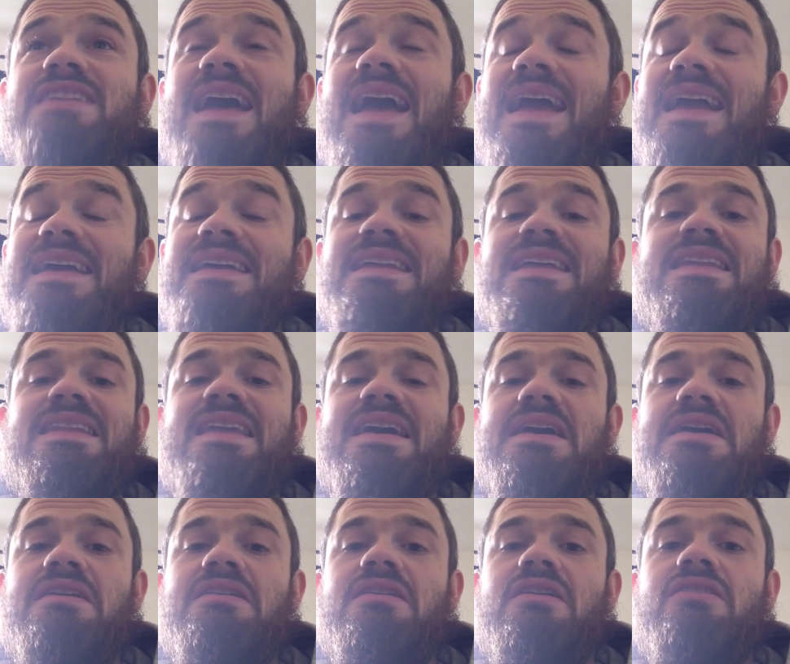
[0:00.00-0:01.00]
hanging in
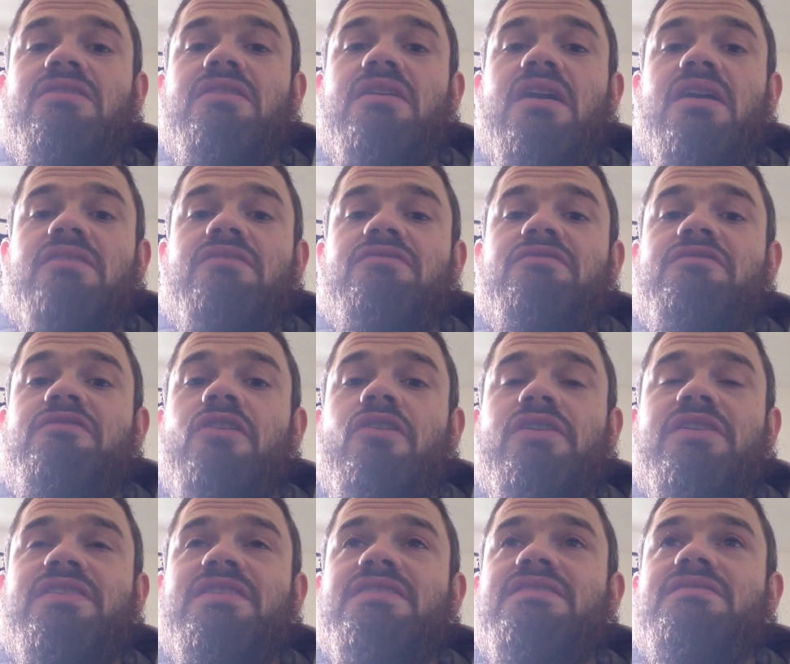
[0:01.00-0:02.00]
there and
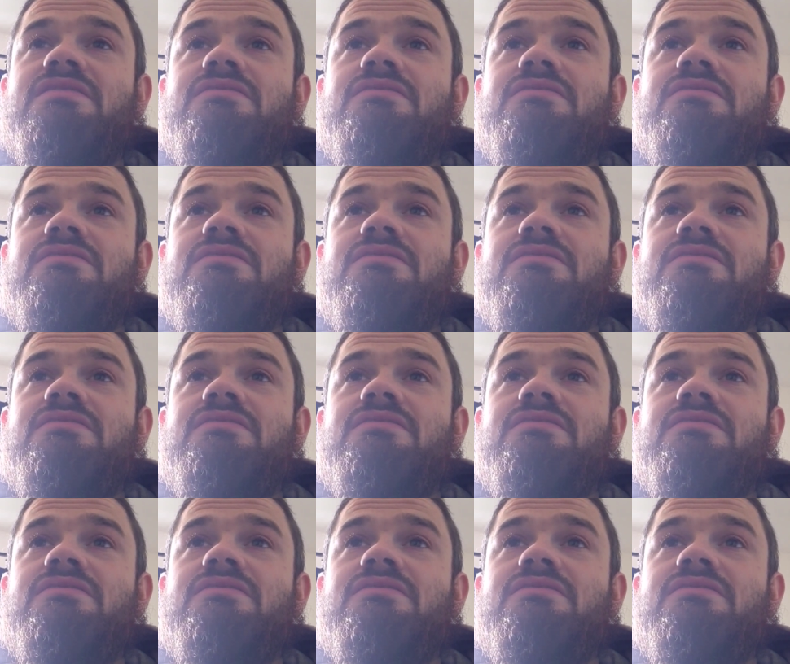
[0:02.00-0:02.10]
trying